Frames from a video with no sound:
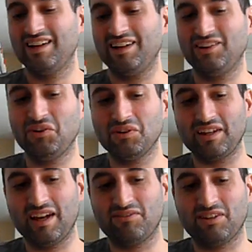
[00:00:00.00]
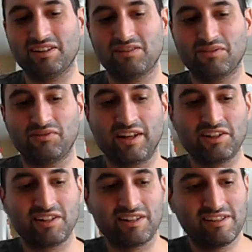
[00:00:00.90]
I know they have lots of
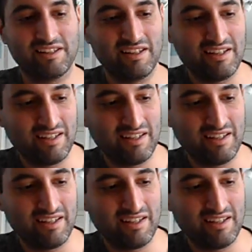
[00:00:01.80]
reflections.